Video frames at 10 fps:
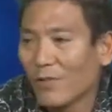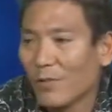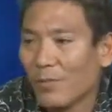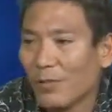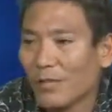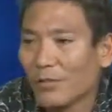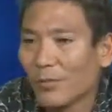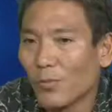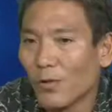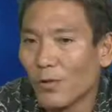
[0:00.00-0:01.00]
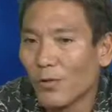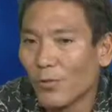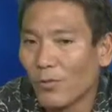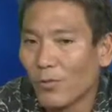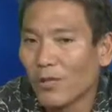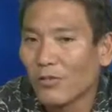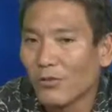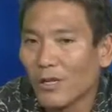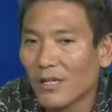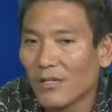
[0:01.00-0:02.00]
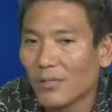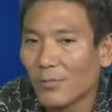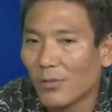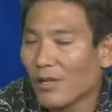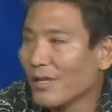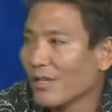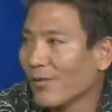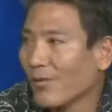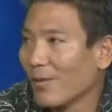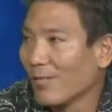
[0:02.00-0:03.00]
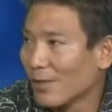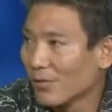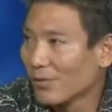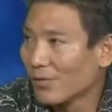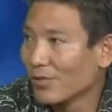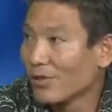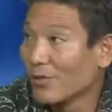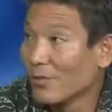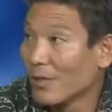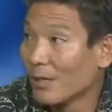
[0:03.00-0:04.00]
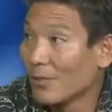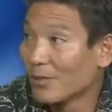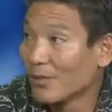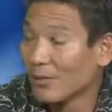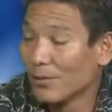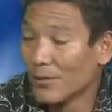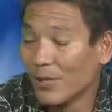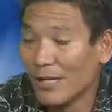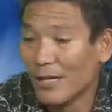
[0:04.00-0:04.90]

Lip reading: from a place where we're really trying to bring in the right resources to be able to